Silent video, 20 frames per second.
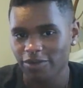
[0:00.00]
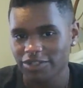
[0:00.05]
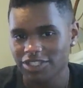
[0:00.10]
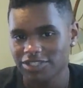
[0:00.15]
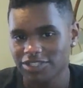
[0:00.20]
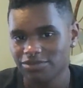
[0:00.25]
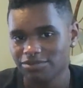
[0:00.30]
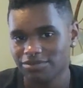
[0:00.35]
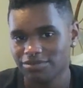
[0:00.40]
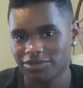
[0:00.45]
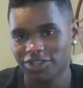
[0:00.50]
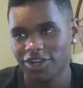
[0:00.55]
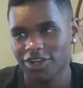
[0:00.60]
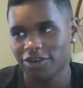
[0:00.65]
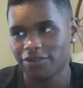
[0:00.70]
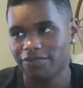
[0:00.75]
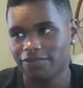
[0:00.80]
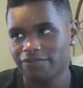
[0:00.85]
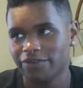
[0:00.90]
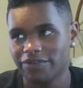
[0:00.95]
which is
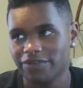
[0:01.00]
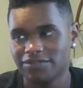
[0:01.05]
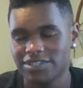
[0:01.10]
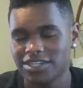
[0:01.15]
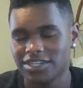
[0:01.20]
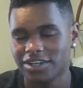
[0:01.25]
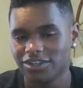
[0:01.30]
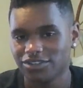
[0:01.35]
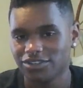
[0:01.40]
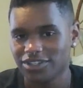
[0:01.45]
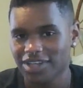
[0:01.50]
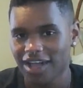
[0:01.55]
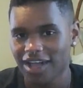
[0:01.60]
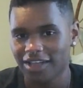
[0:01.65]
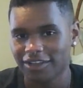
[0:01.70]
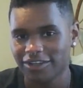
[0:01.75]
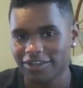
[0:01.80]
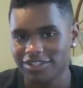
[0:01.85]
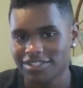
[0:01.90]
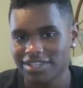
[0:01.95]

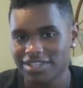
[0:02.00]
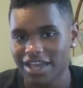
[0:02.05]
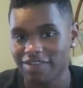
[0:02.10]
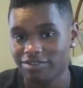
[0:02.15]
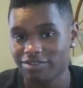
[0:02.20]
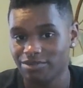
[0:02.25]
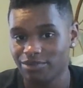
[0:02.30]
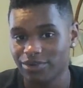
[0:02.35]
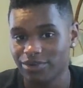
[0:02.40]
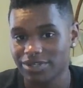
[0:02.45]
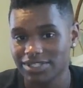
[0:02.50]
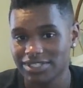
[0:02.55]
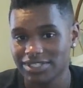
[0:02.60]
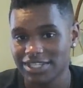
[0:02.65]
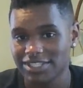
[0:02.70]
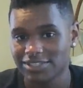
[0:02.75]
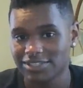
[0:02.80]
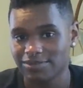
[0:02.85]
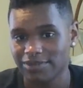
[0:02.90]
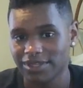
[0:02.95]
$1,500 every 4 to
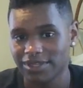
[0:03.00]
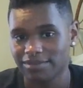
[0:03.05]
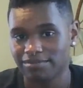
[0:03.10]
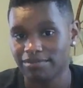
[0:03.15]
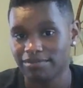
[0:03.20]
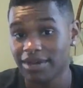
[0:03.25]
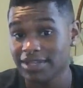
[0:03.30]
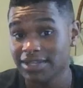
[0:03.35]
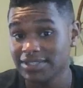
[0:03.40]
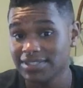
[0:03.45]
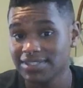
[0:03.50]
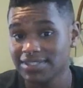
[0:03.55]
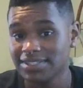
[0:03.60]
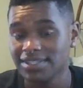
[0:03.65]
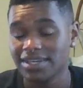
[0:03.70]
6 months,